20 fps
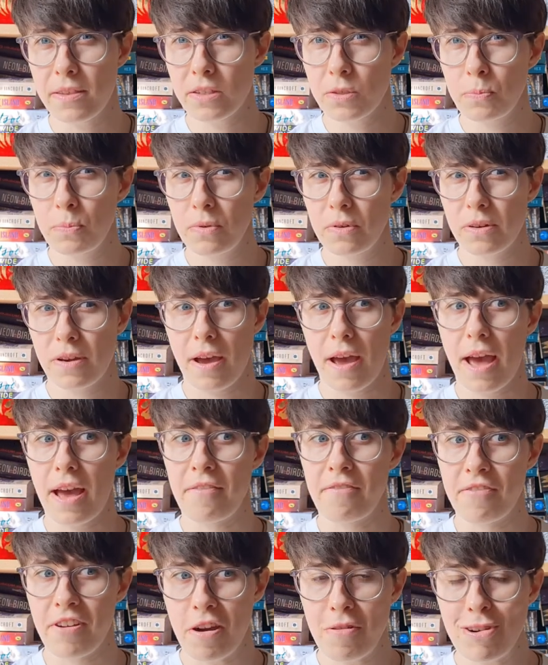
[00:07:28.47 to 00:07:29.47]
this book
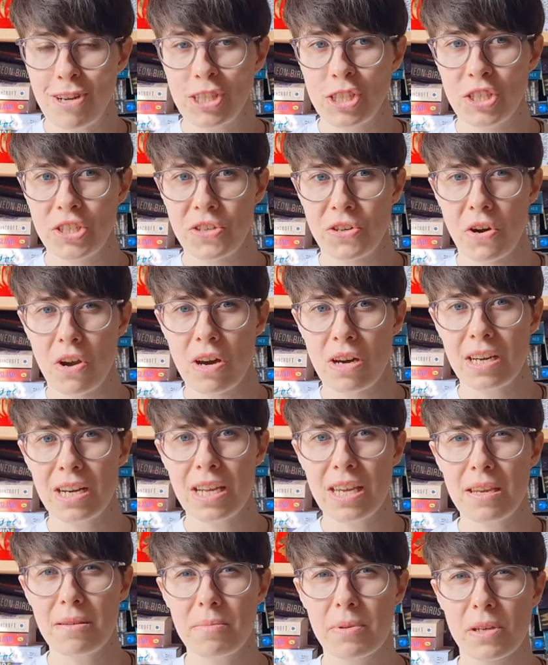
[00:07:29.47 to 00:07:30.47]
very
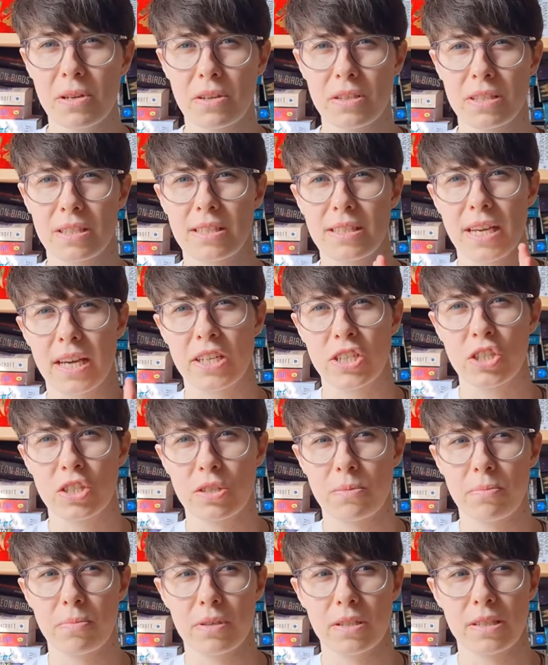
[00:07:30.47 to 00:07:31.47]
strongly because it touches
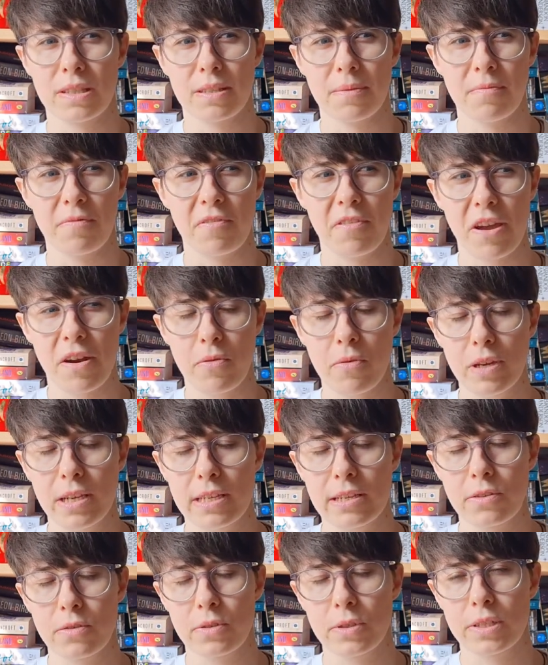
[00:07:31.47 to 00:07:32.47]
upon some very
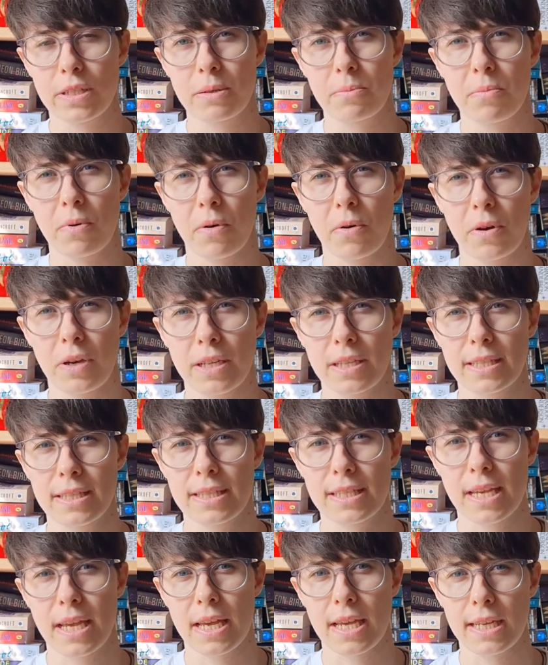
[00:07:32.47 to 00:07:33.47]
interesting
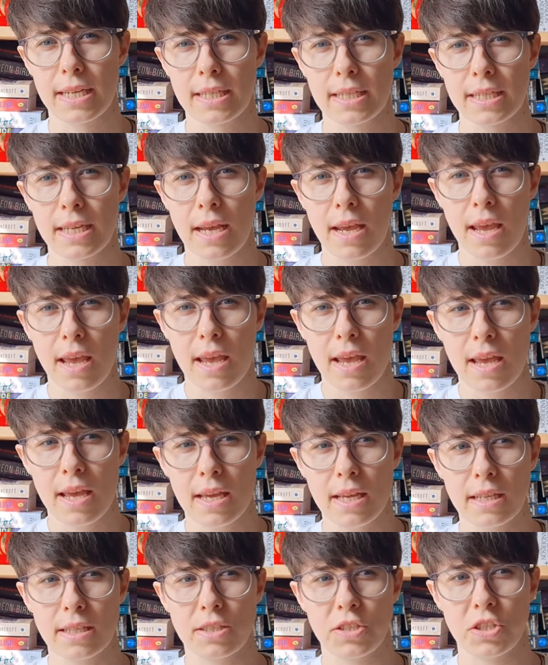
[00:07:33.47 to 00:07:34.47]
points, and
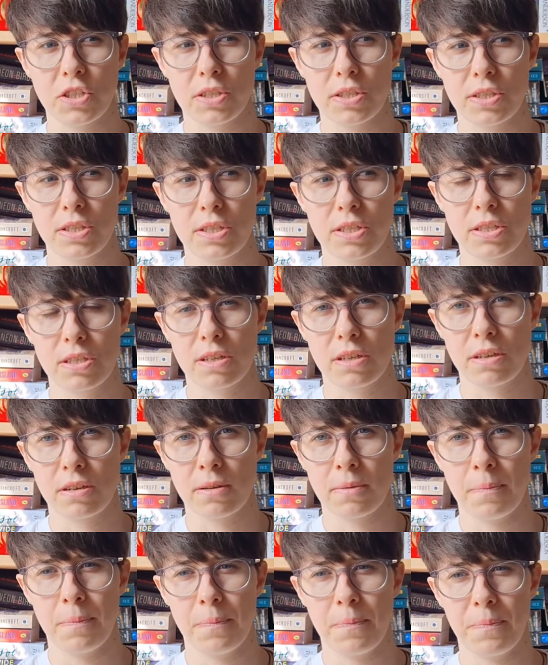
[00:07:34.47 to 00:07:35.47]
it's just
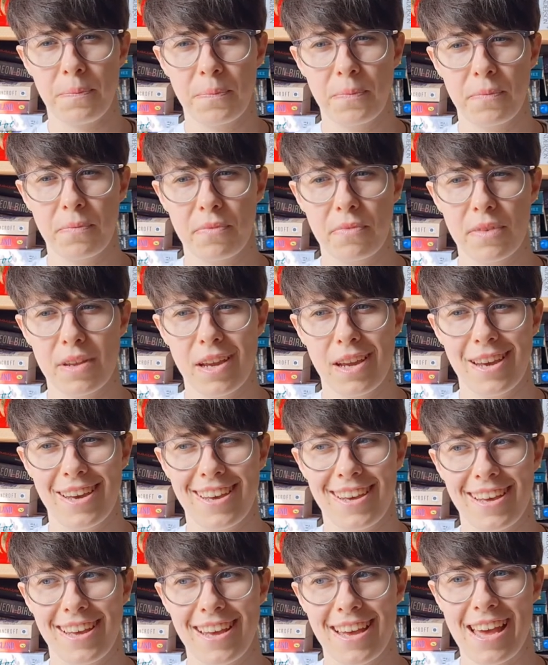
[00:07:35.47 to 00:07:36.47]
so
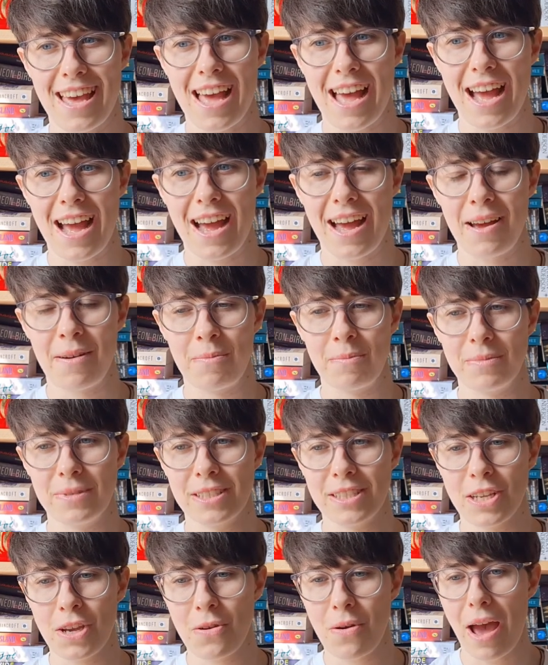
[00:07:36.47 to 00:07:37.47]

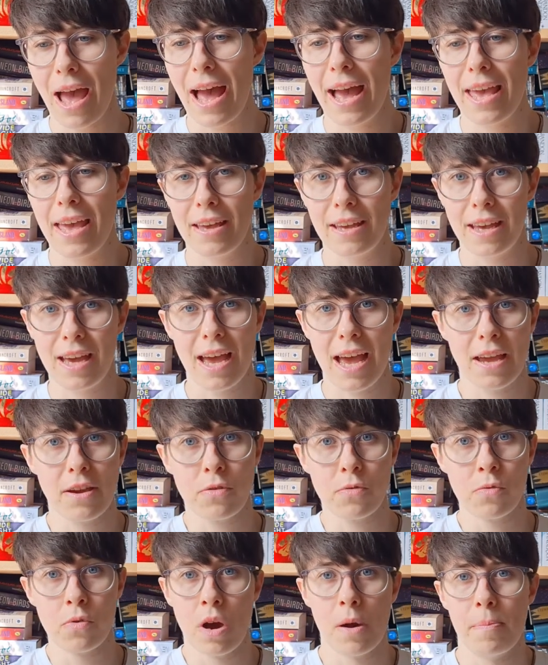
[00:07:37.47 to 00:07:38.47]
I
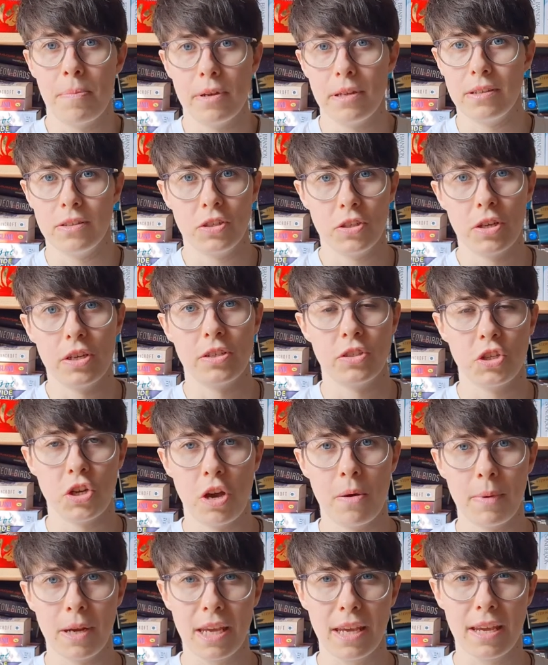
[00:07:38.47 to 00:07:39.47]
grew up in
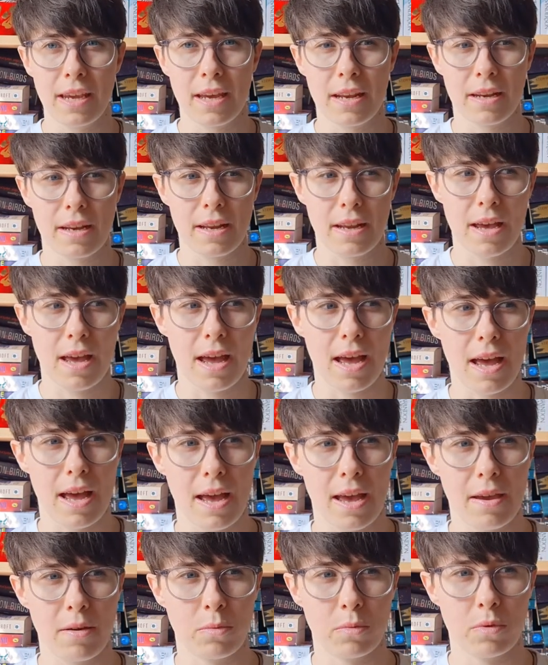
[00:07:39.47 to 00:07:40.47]
Germany, and
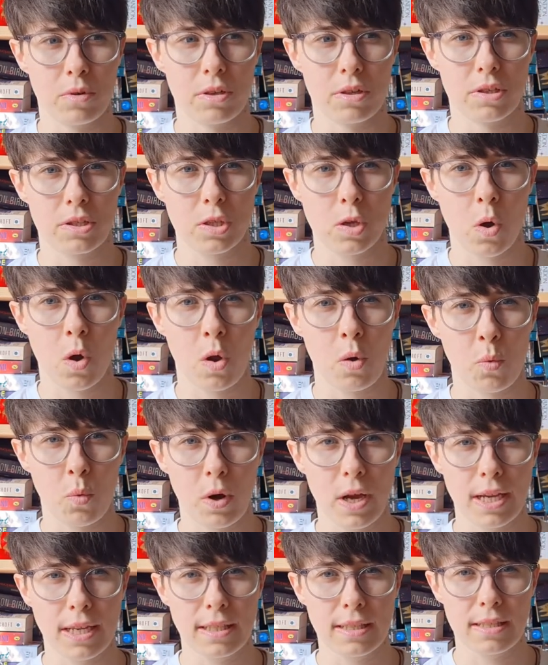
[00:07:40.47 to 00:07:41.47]
I was
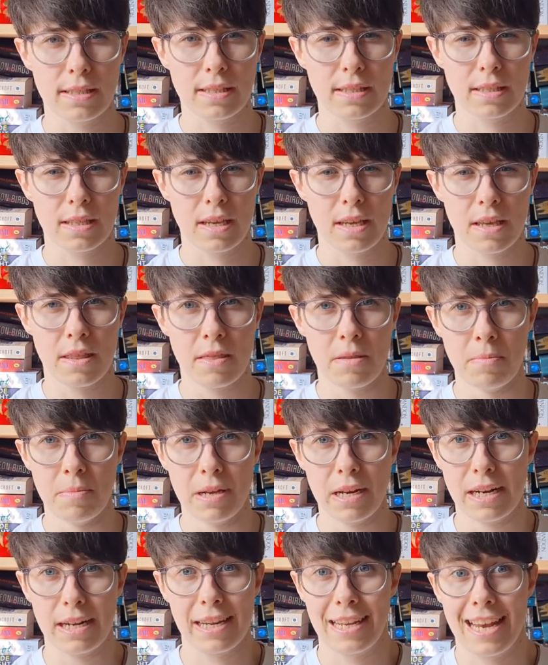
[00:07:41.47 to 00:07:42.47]
always in the
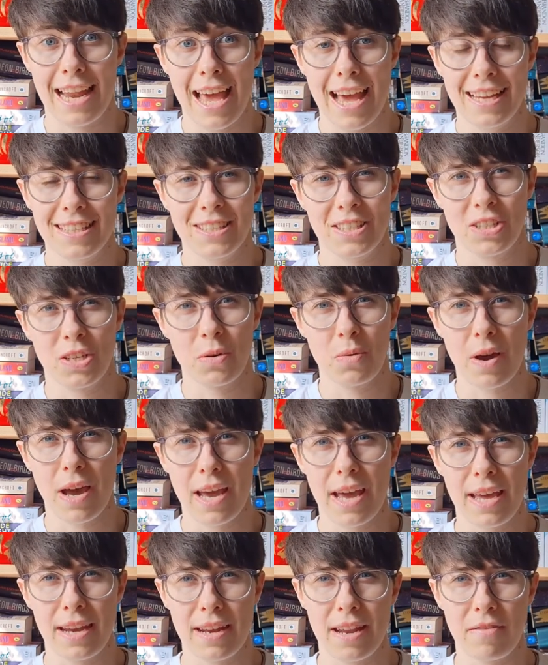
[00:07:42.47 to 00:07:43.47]
middle class, so I
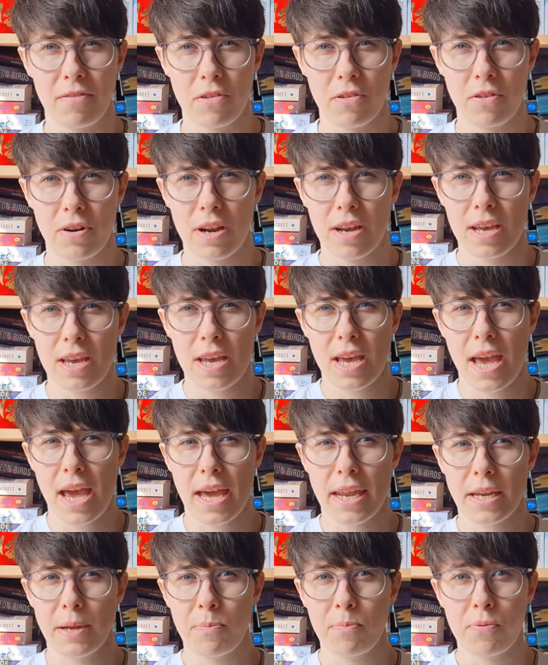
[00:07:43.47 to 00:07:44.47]
had never
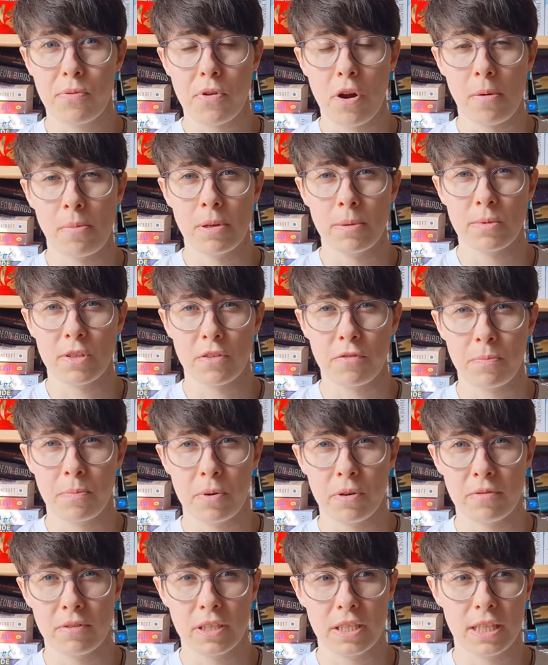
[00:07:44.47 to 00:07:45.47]
any problems of
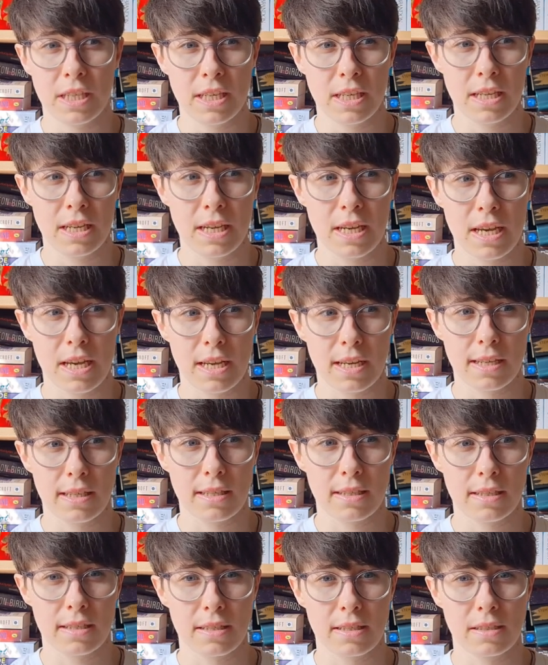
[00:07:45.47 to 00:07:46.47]
poverty
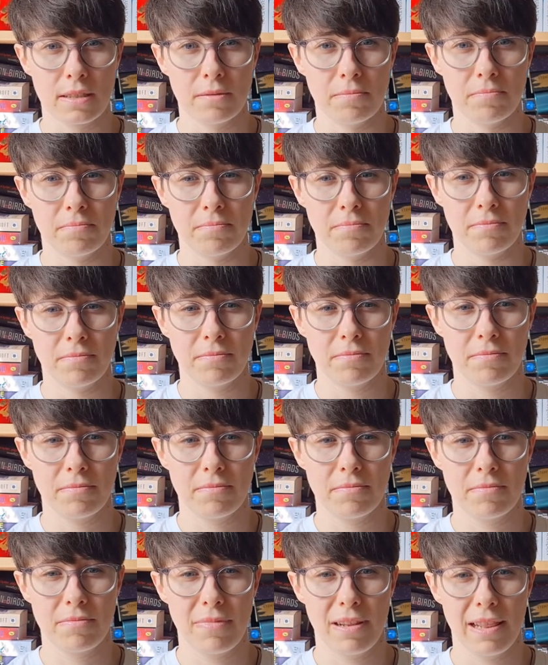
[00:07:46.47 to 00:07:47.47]
and
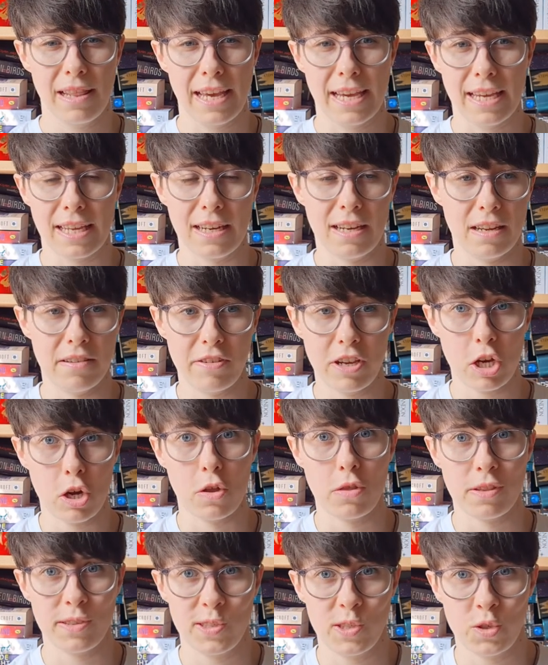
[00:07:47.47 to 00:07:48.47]
like living
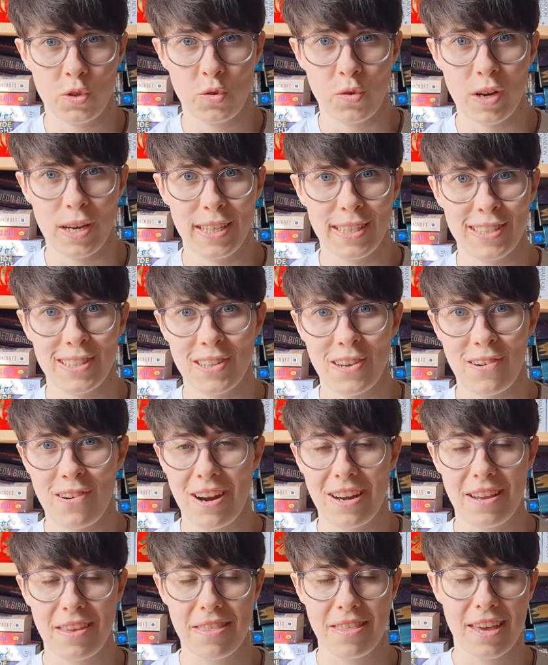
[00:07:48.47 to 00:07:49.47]
on the streets or
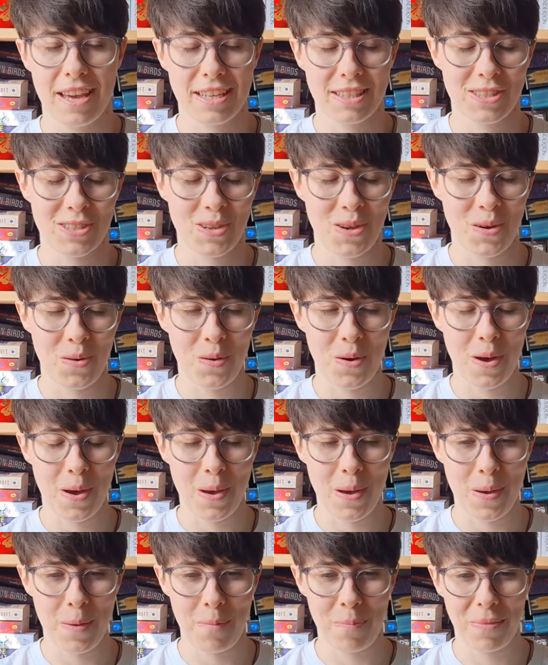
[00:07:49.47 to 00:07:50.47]
anything.
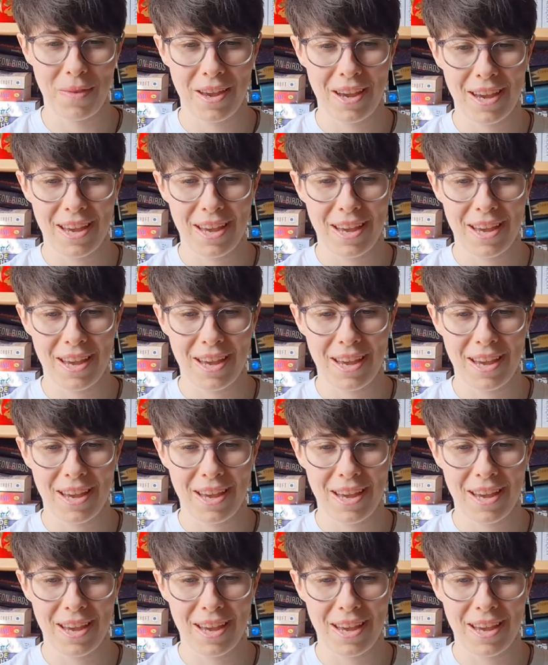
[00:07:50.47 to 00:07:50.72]
So